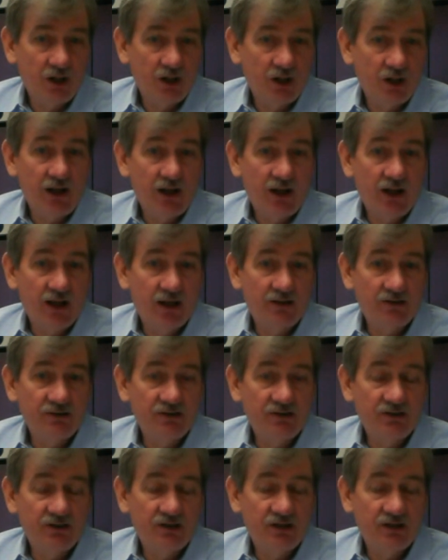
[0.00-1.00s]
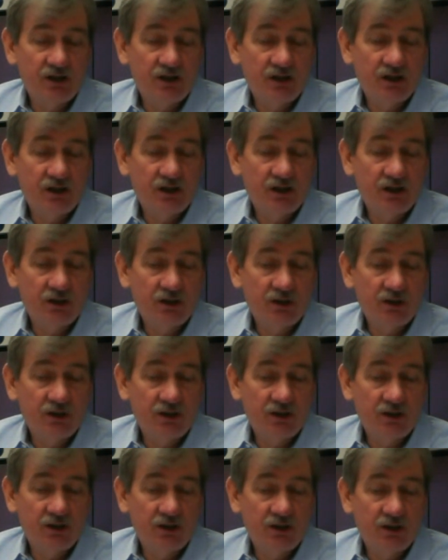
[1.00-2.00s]
And
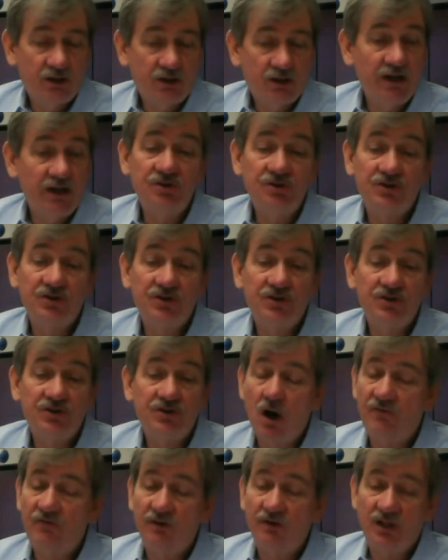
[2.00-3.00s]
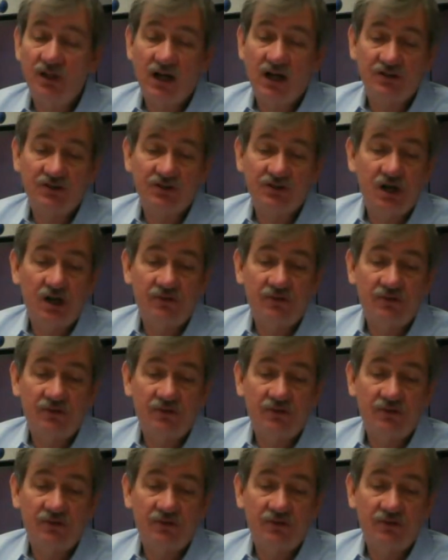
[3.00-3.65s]
it includes an awful lot of stuff.